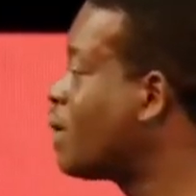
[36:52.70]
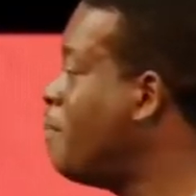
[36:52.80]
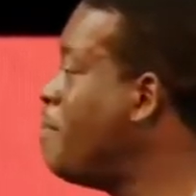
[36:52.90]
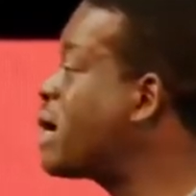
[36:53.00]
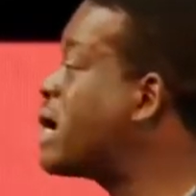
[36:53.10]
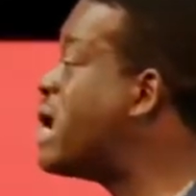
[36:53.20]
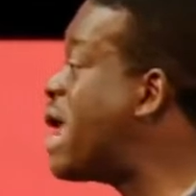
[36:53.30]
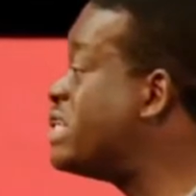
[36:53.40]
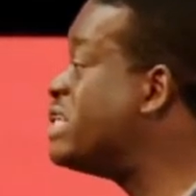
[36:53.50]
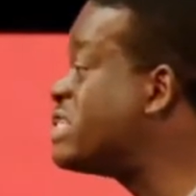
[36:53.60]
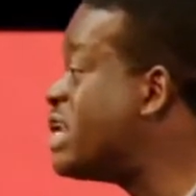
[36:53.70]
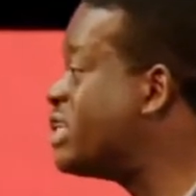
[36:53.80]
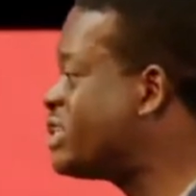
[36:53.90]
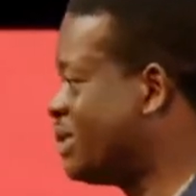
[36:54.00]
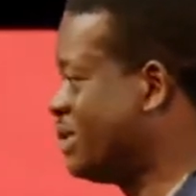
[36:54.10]
make
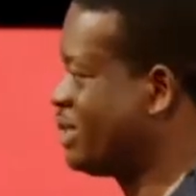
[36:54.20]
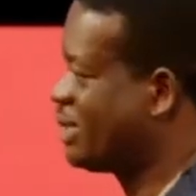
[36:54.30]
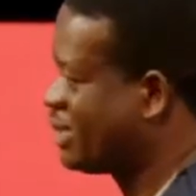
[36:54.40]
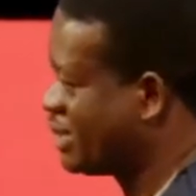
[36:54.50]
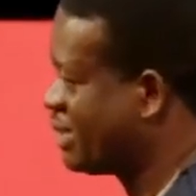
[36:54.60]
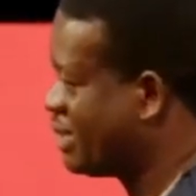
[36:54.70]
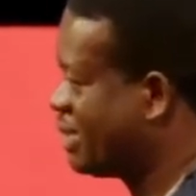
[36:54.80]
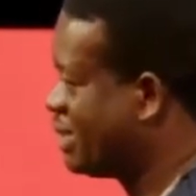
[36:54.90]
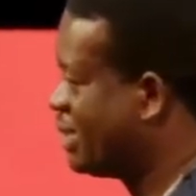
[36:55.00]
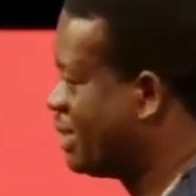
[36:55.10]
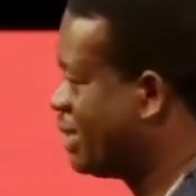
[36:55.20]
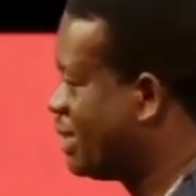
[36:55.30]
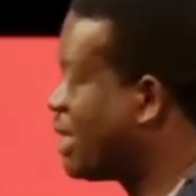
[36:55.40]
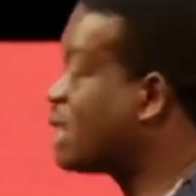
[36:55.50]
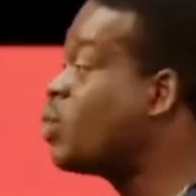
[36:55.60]
legislations
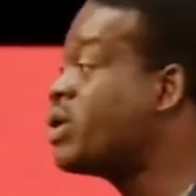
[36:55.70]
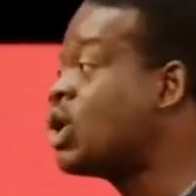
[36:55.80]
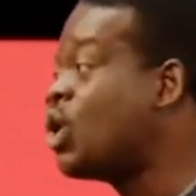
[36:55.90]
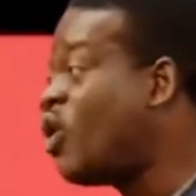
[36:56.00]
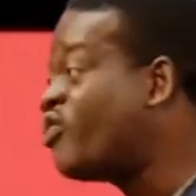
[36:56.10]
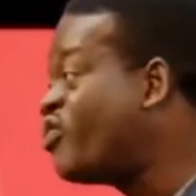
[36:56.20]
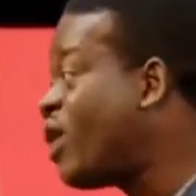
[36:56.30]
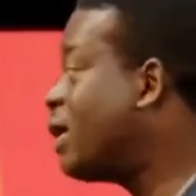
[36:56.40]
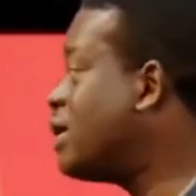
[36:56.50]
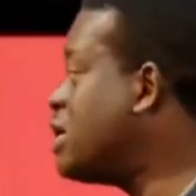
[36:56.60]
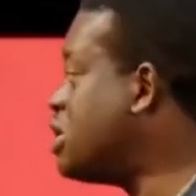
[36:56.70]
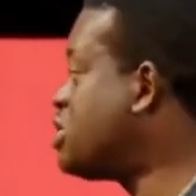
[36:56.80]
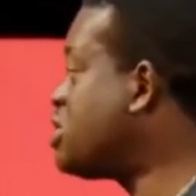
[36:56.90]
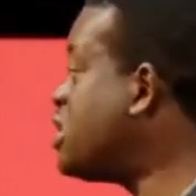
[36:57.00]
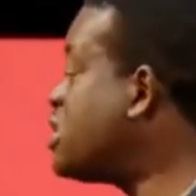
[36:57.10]
that will govern the
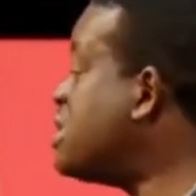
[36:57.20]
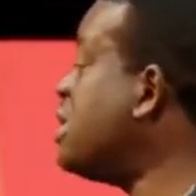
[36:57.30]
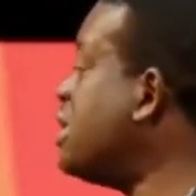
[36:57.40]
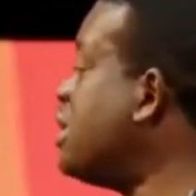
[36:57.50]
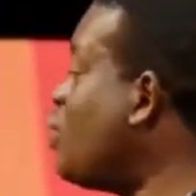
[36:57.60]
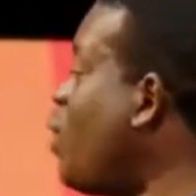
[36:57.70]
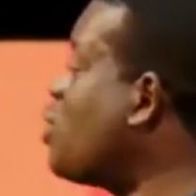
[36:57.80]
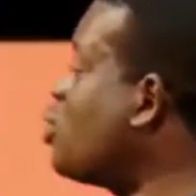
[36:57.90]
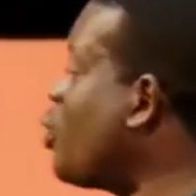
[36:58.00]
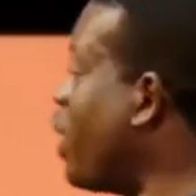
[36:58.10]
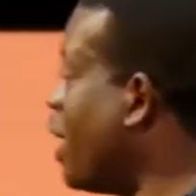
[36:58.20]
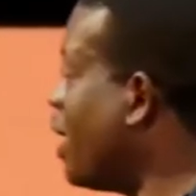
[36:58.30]
city where you dwell.